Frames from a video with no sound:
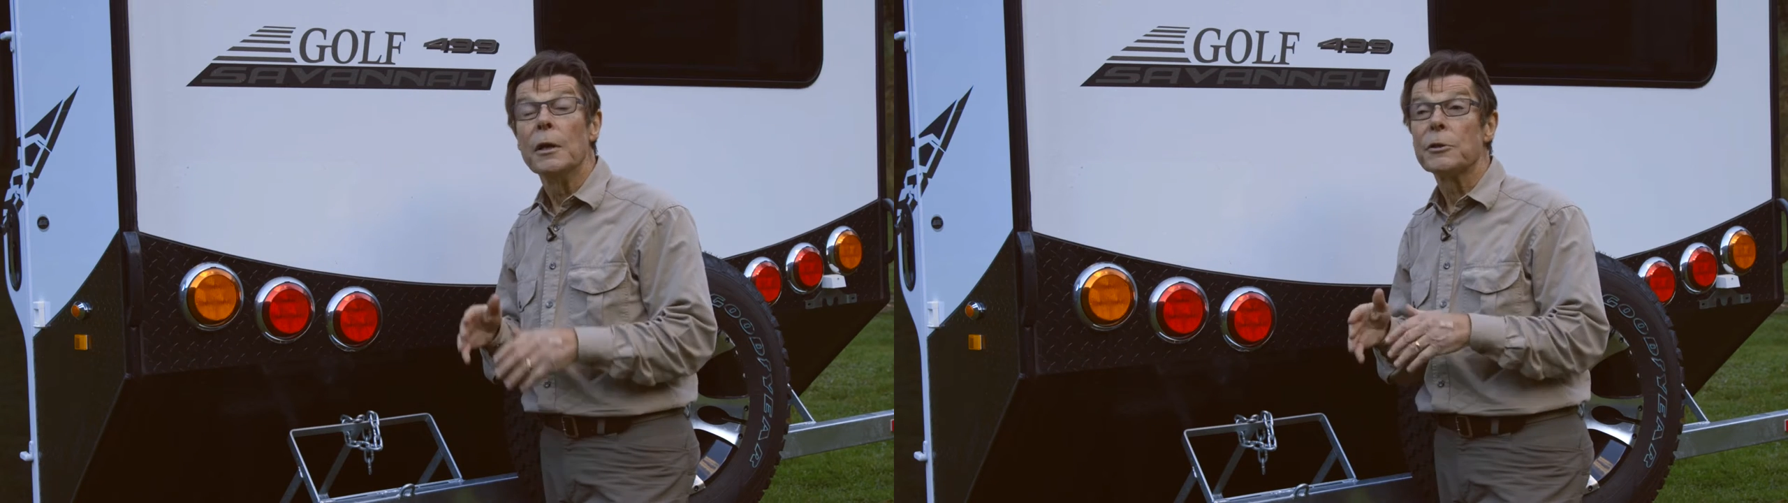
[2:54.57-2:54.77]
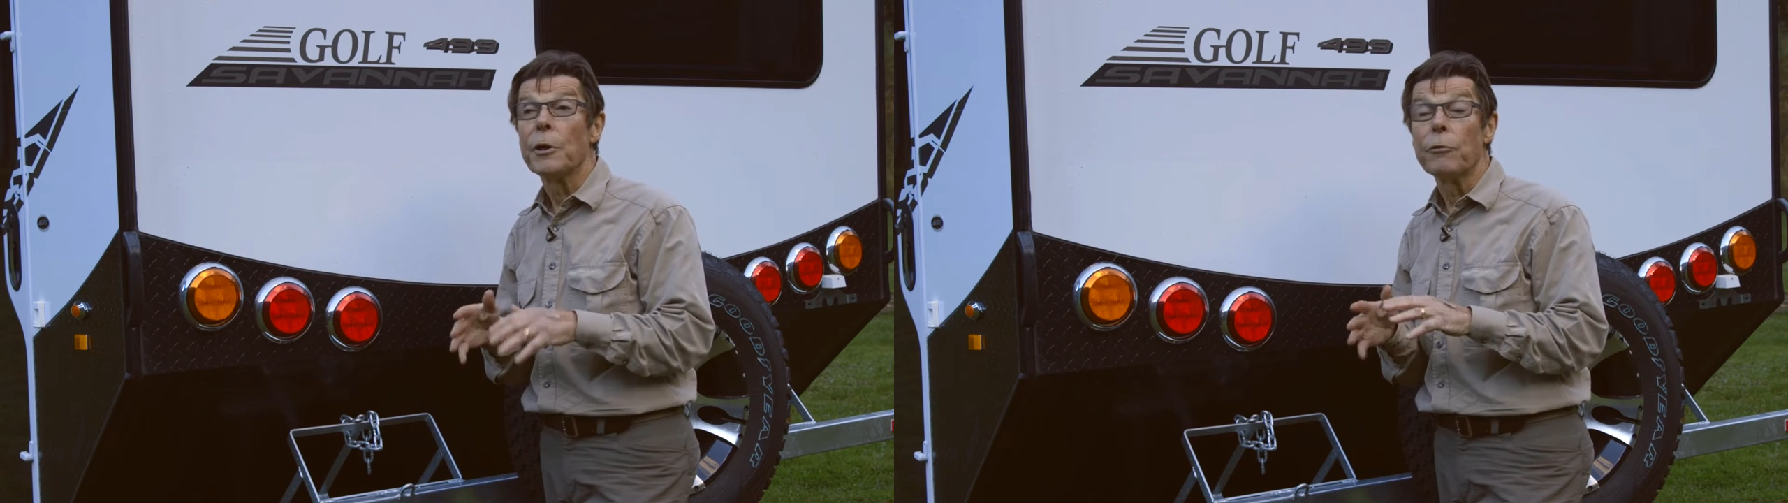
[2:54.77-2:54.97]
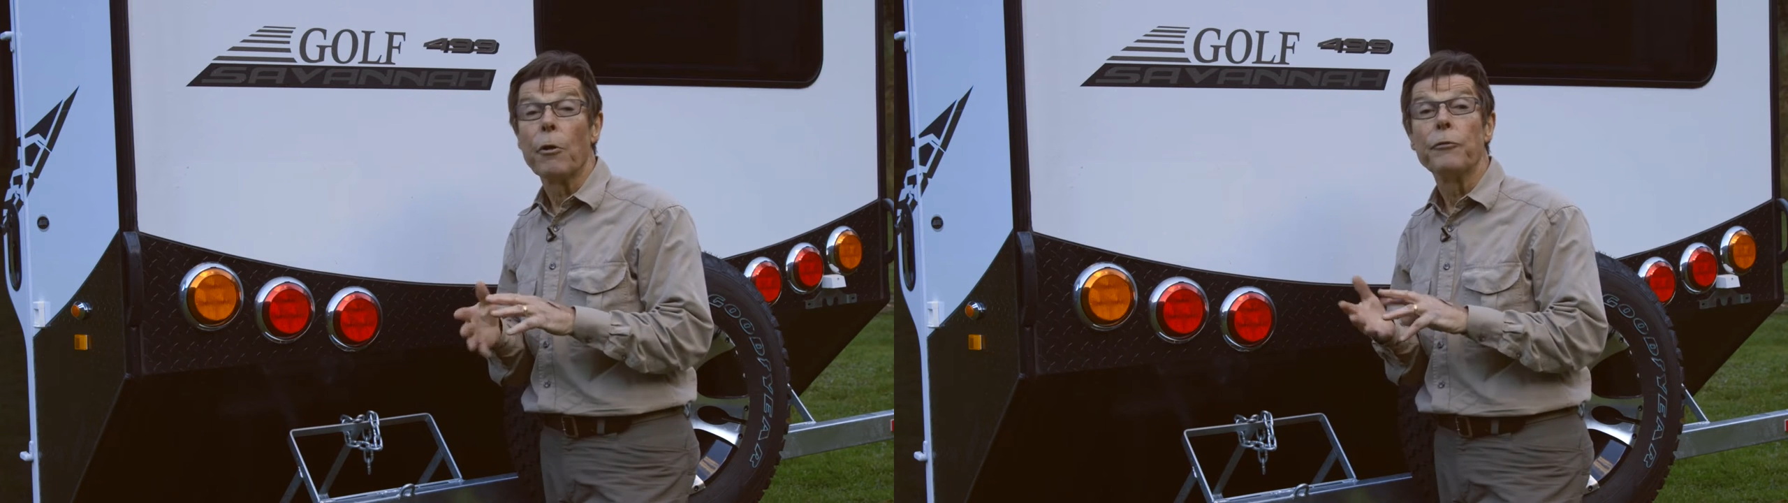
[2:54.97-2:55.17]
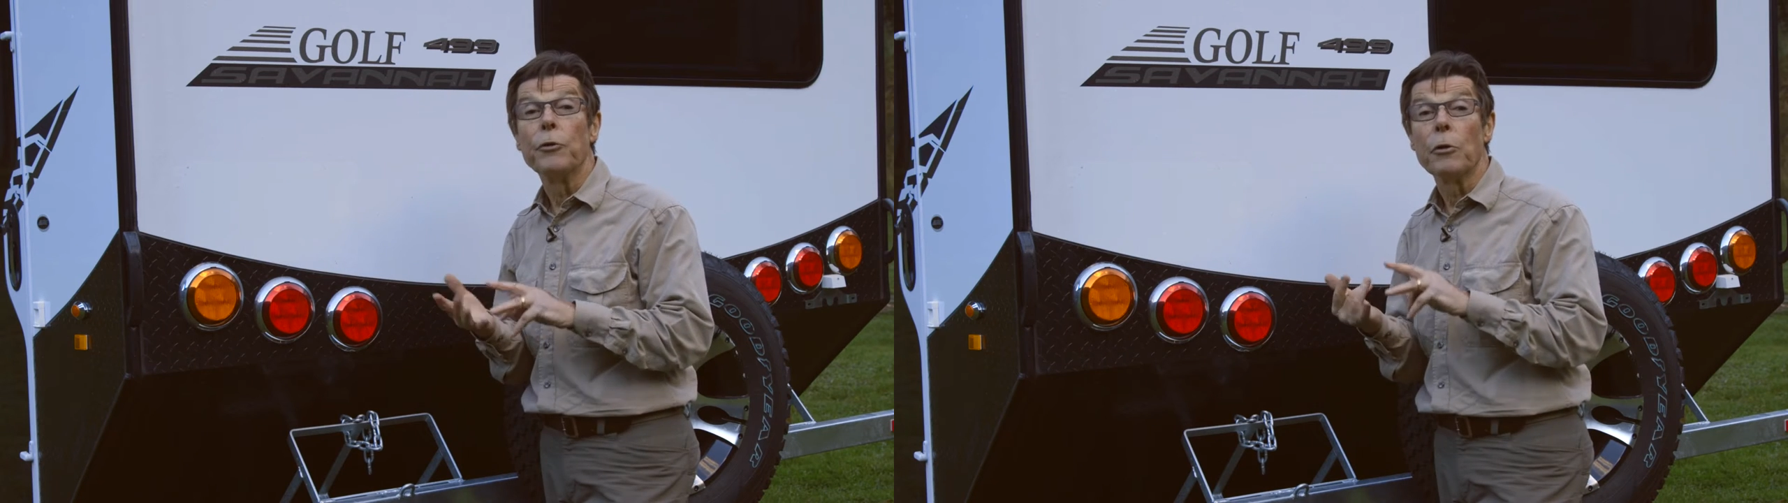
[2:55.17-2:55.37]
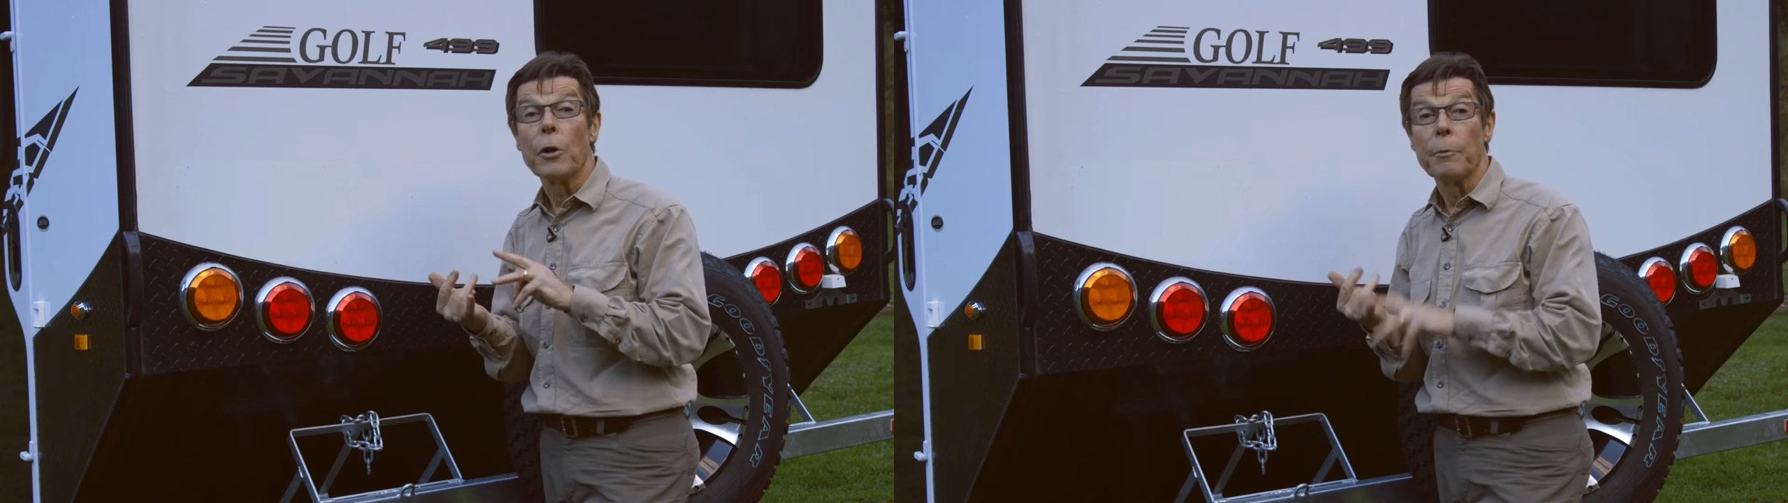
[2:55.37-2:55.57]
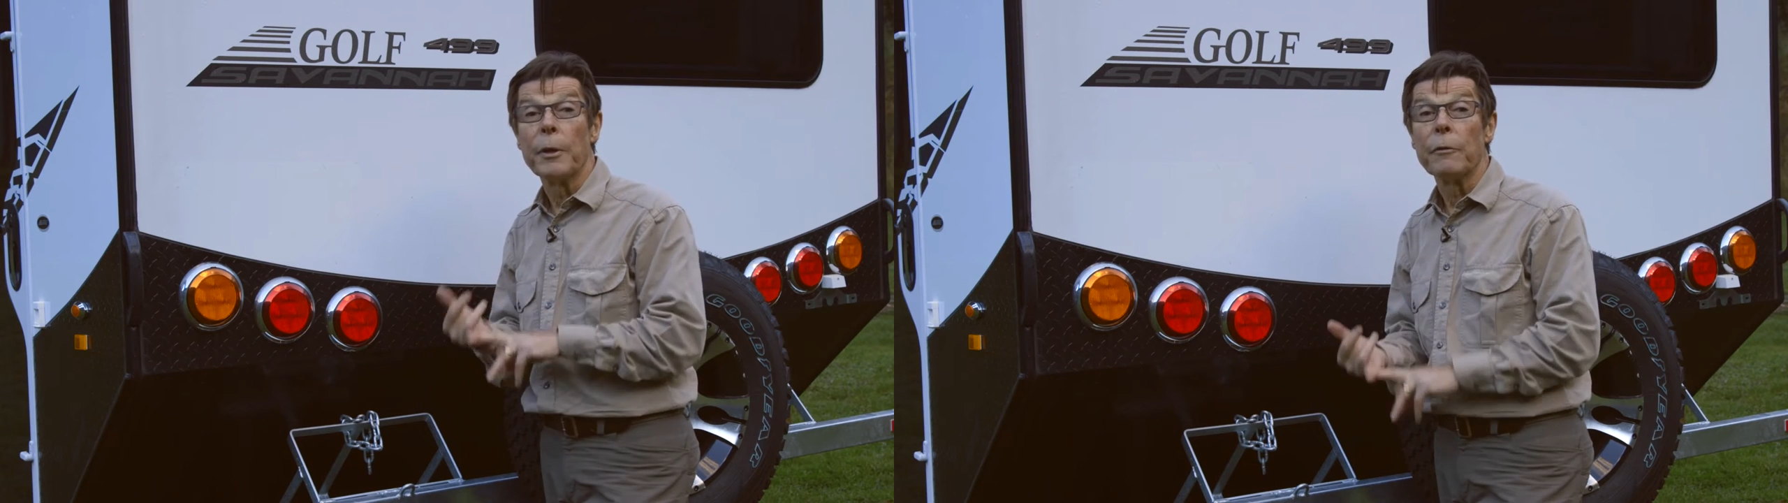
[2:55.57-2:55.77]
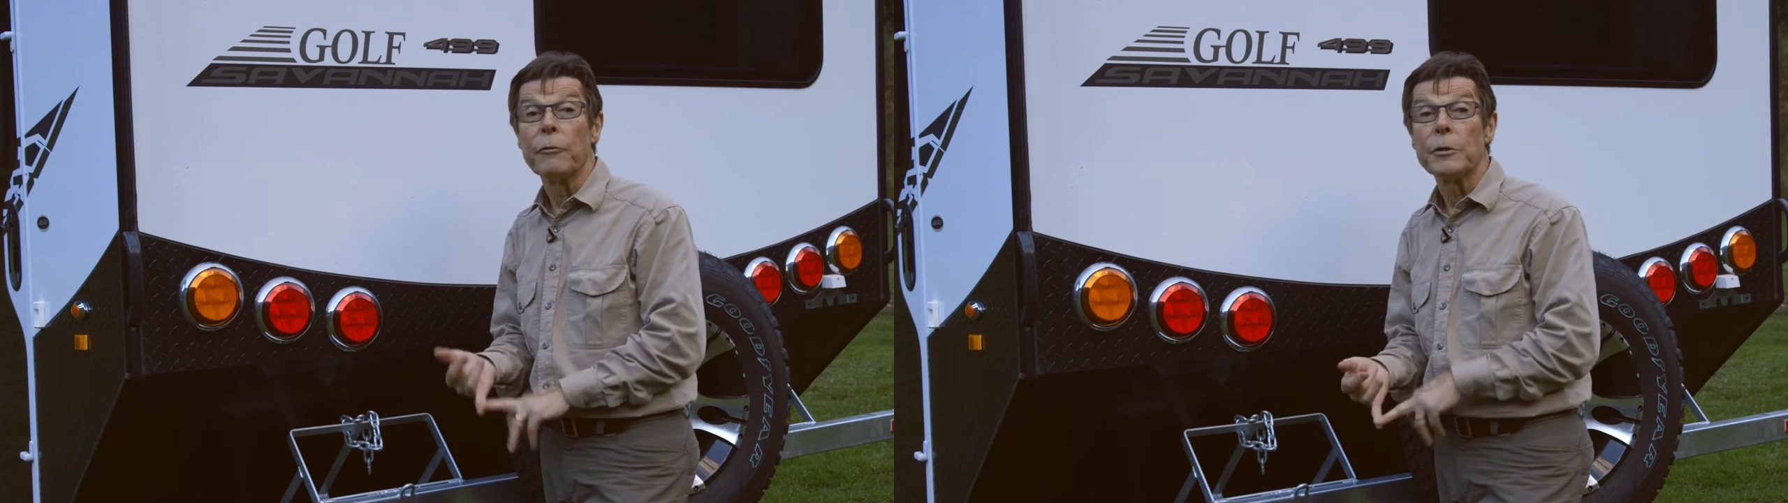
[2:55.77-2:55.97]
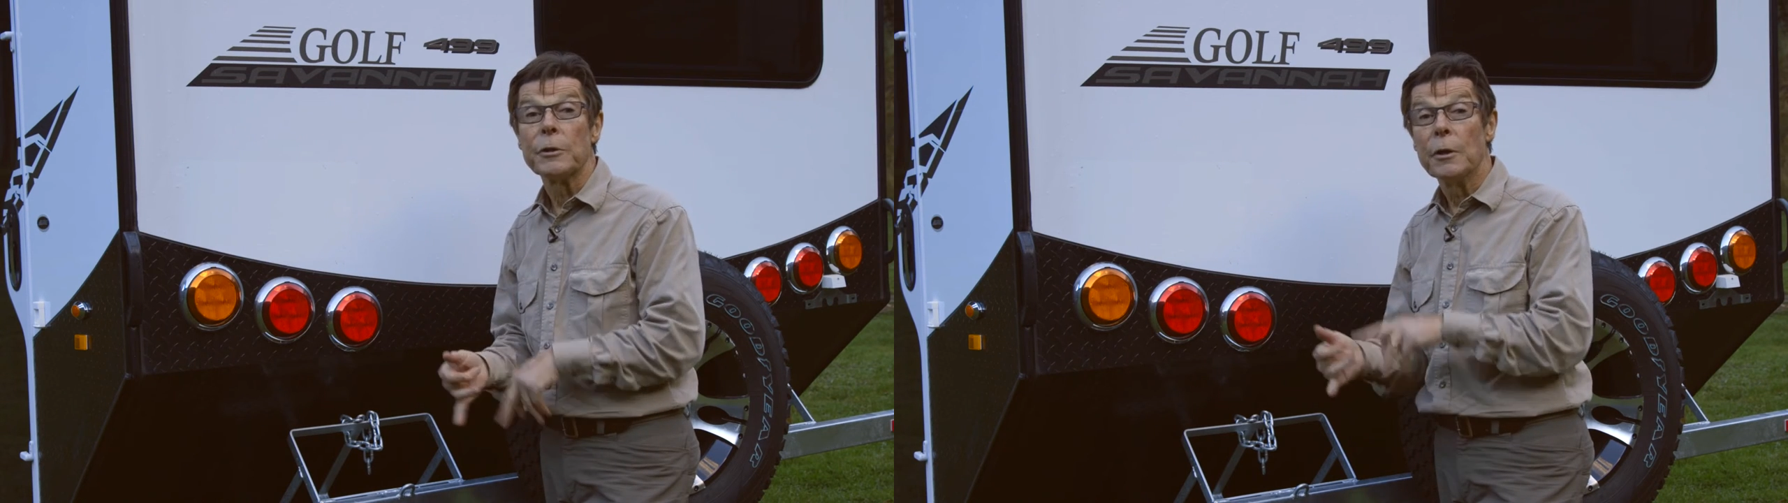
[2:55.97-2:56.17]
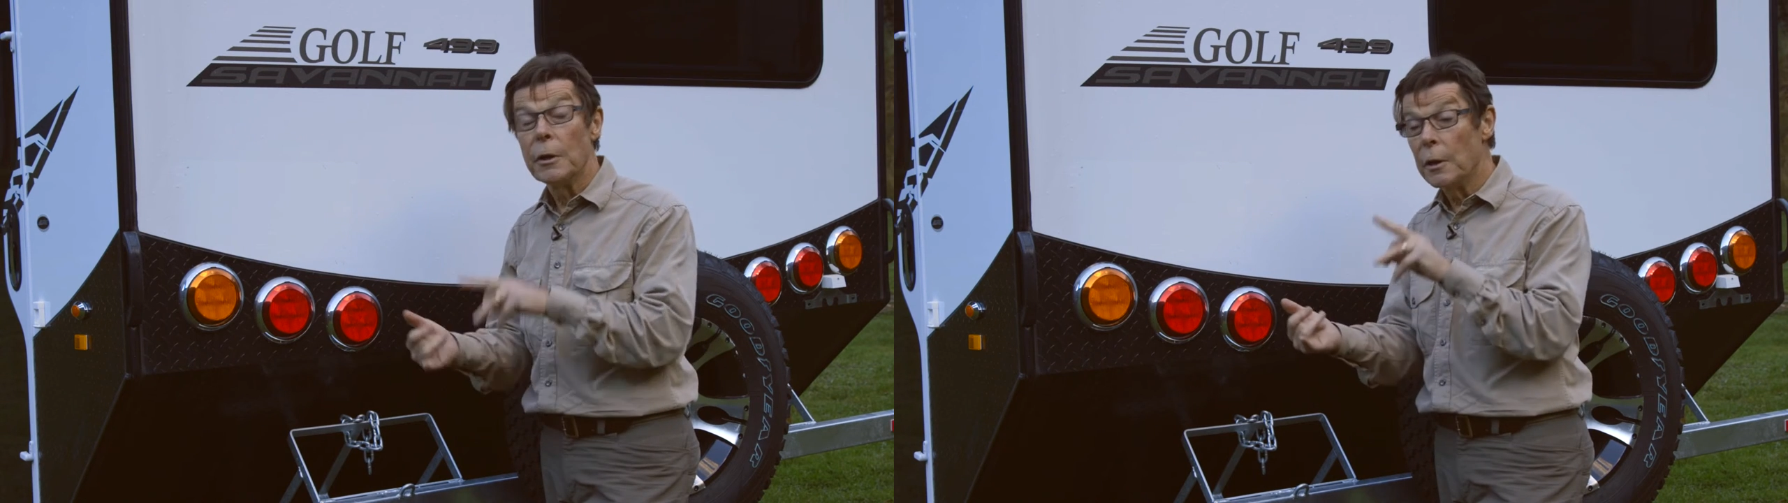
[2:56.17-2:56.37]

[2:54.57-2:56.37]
it's going to offer you a lot of benefits.